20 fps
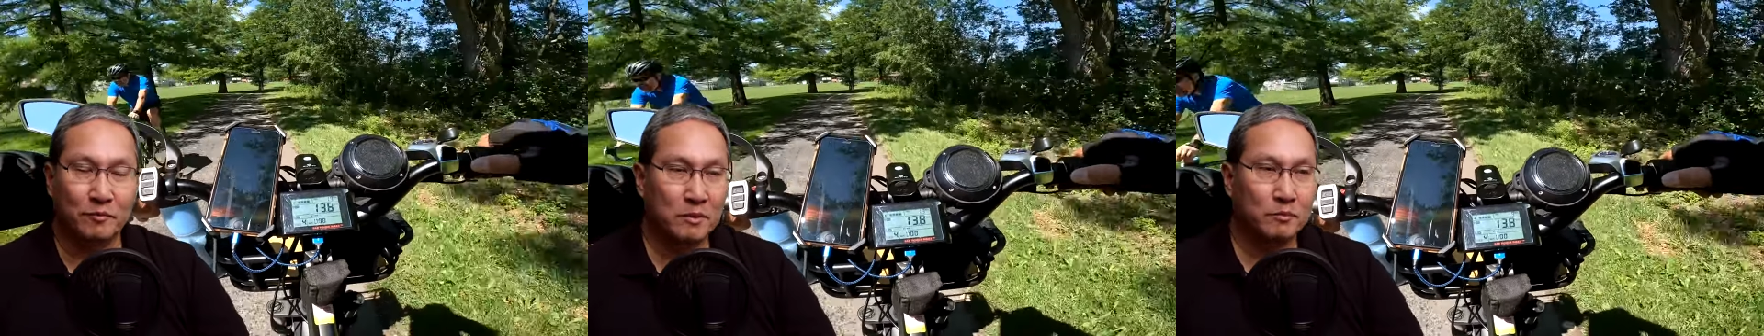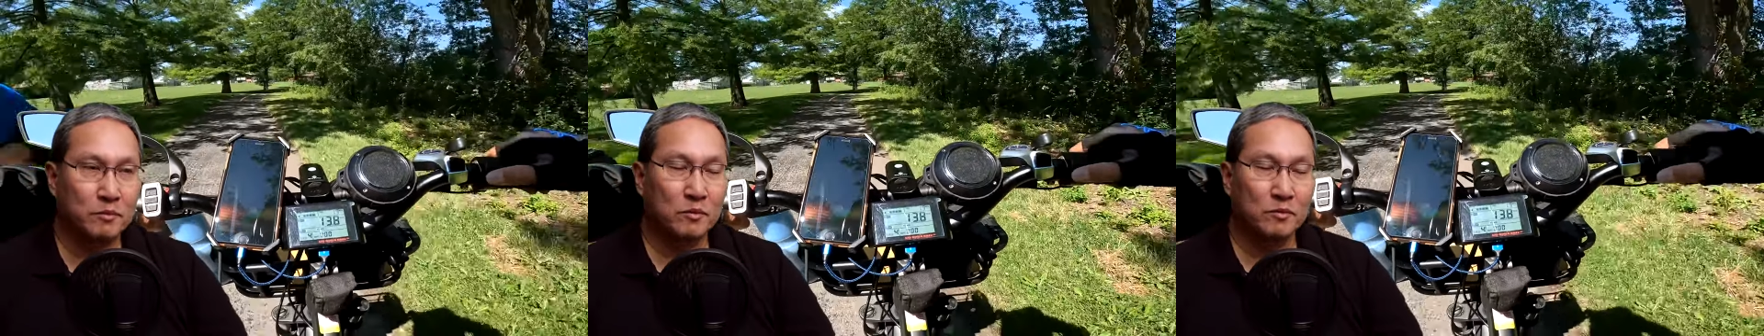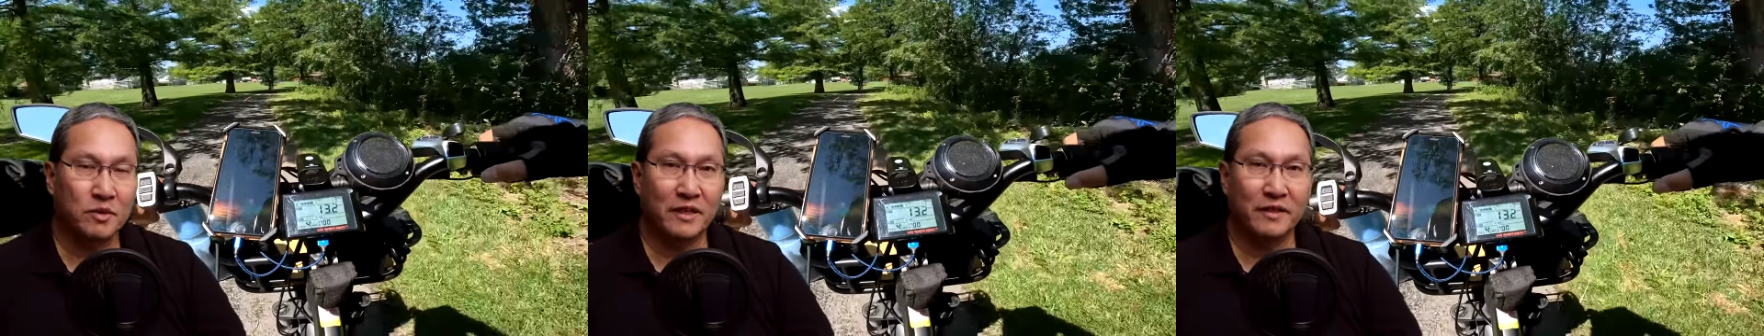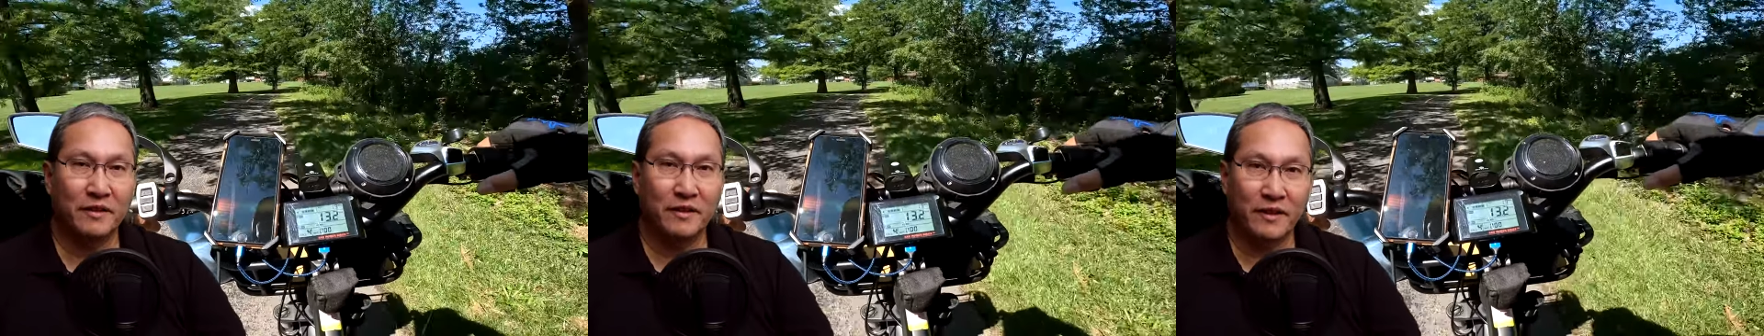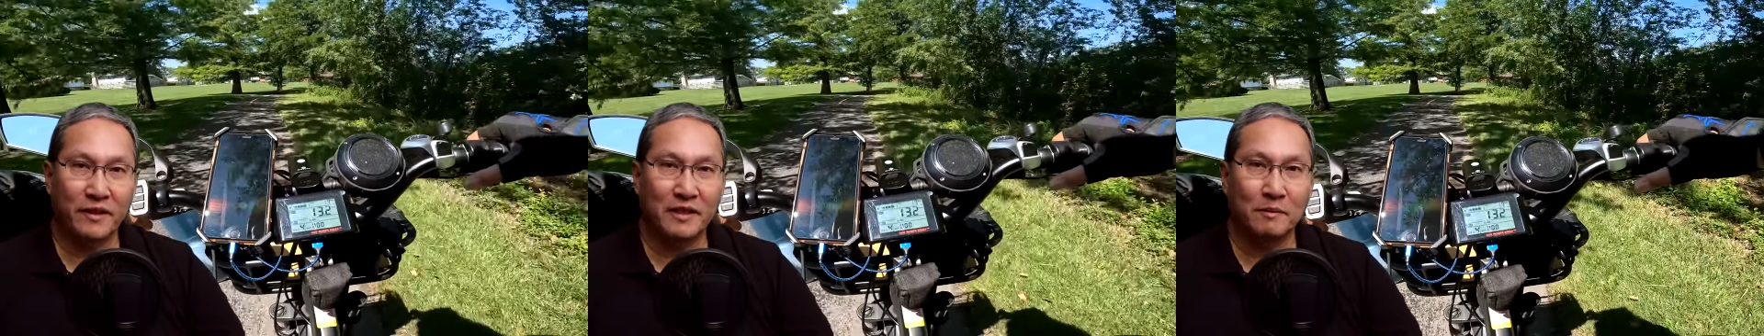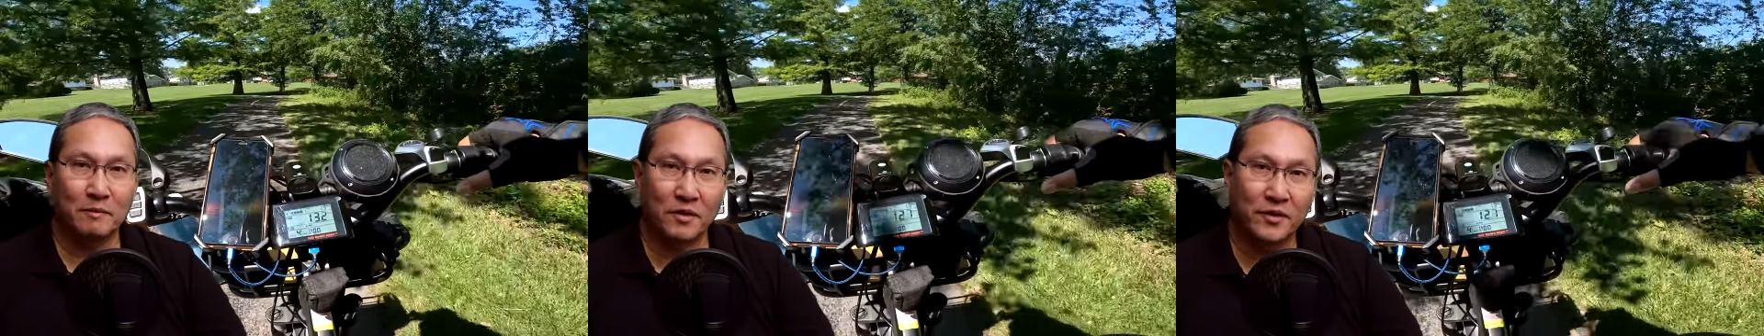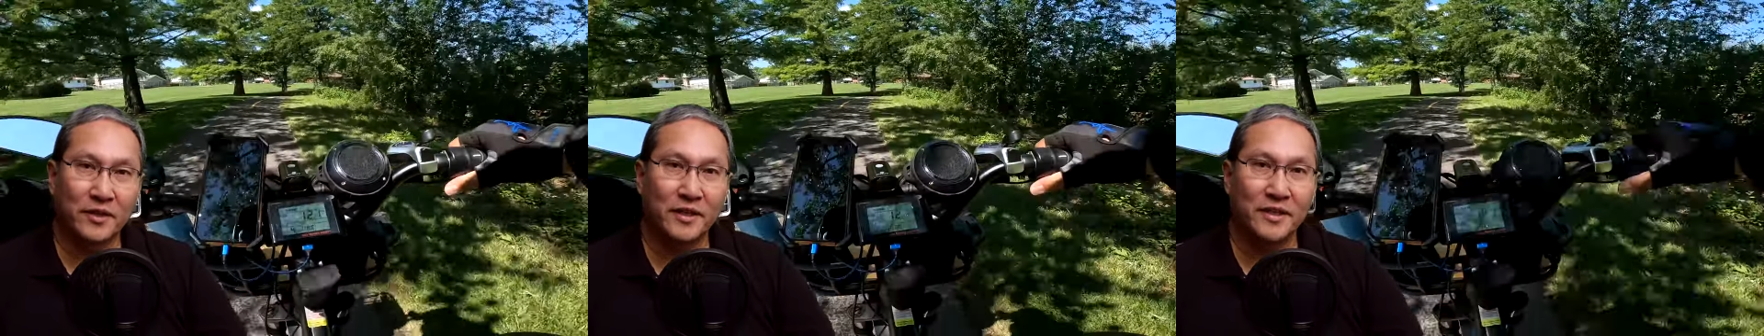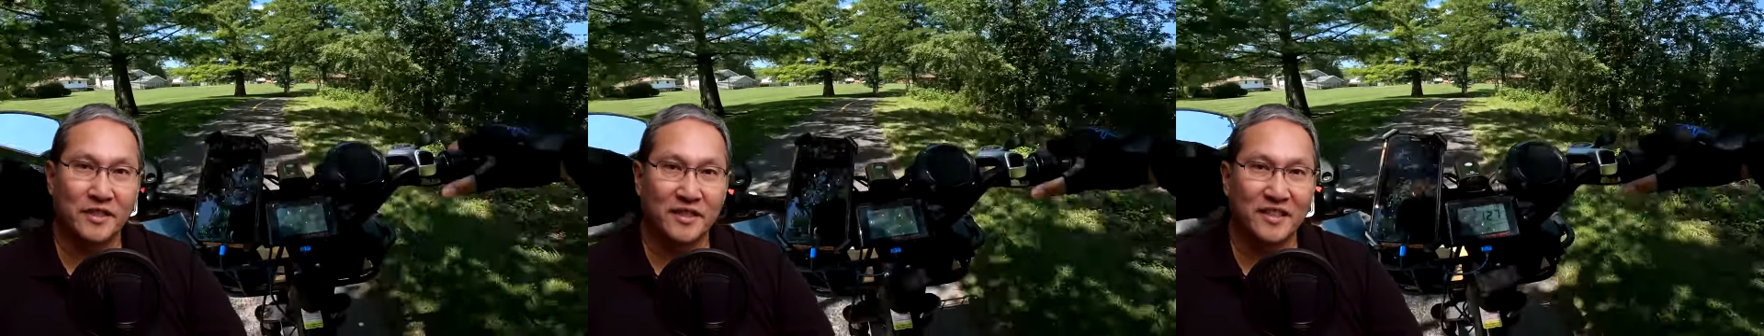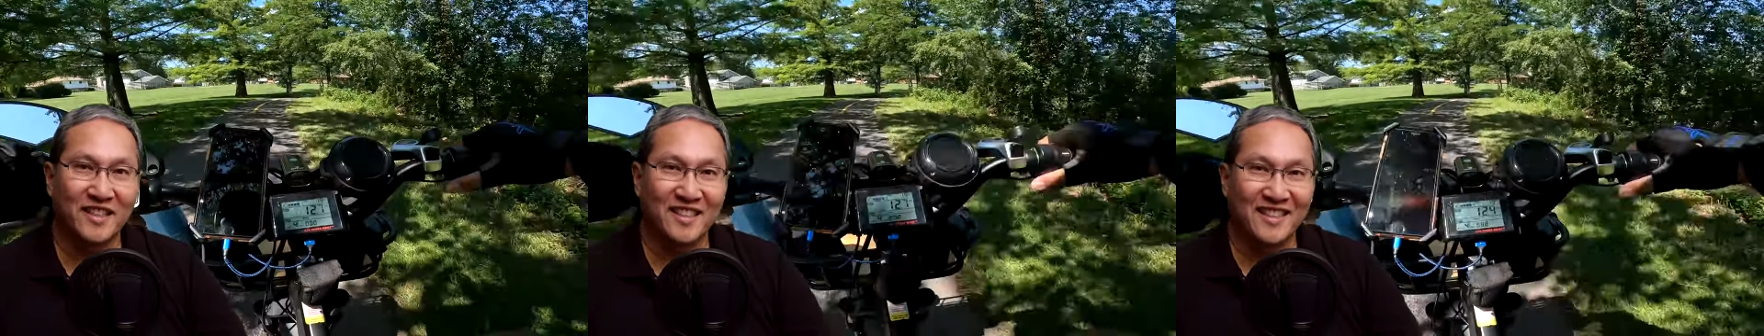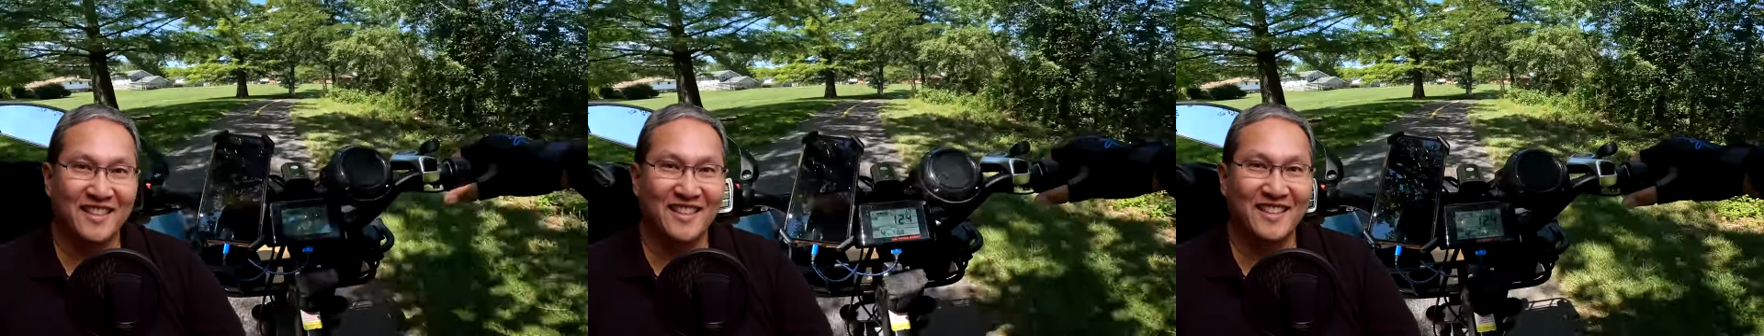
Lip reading: people would probably think I'm crazy.